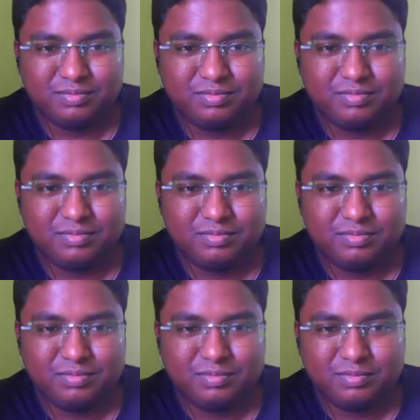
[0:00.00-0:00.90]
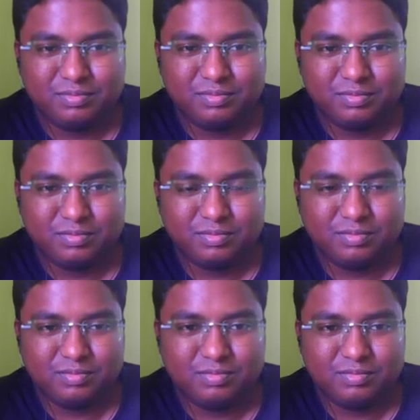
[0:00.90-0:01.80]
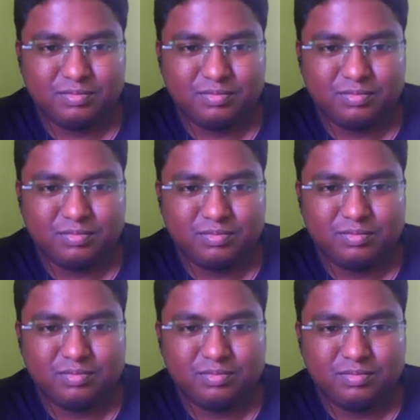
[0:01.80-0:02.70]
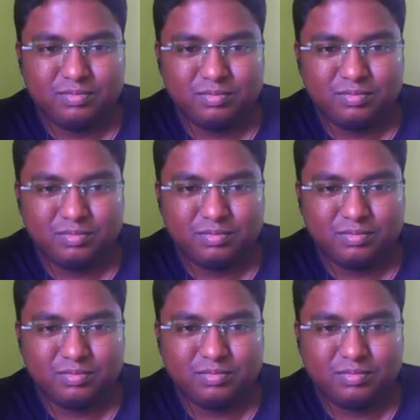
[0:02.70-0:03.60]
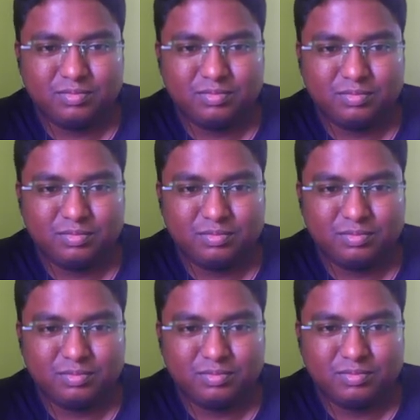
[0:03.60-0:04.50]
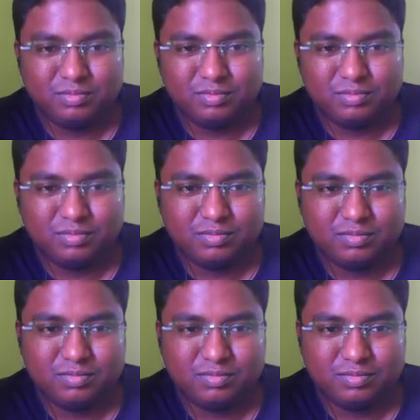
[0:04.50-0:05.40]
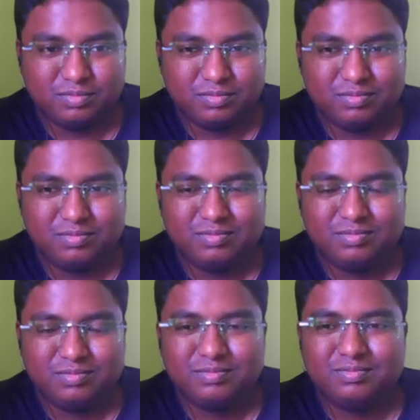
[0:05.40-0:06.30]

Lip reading: No words are spoken by the person on screen.